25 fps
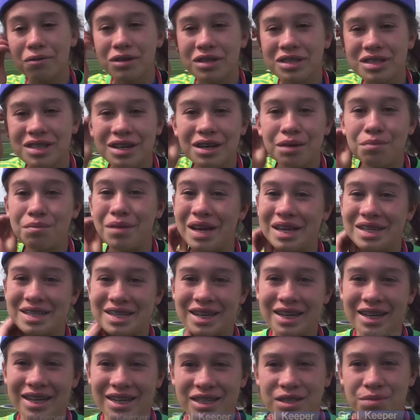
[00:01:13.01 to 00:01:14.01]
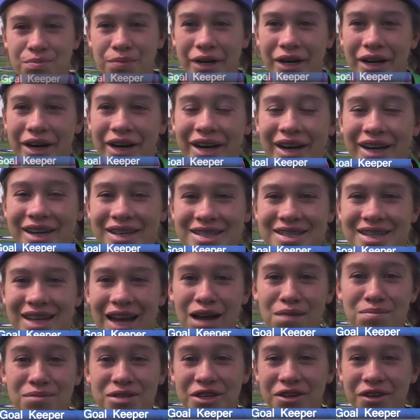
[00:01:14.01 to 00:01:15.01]
was an amazing experience.
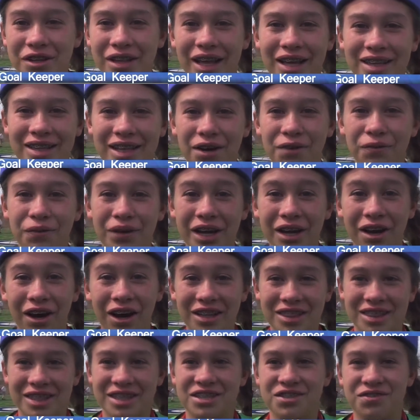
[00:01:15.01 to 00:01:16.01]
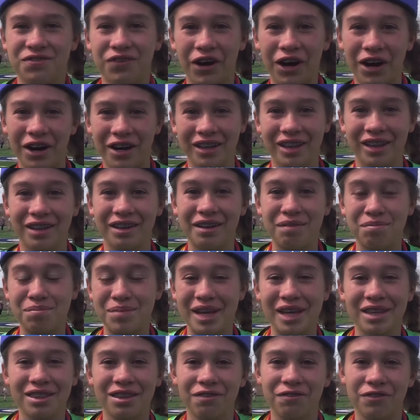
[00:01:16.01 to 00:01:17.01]
I'm so glad that we got this far.
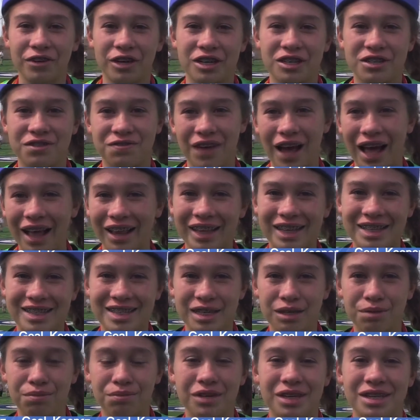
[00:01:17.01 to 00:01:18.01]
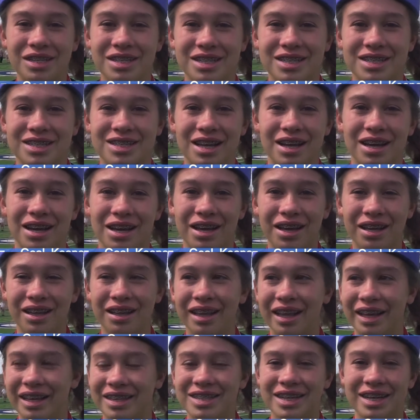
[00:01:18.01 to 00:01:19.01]
Being the first Valley team was
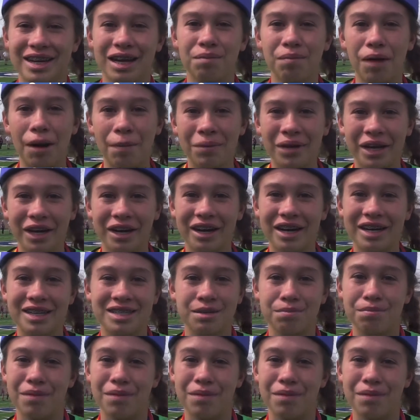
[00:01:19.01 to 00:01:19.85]
like to come up here is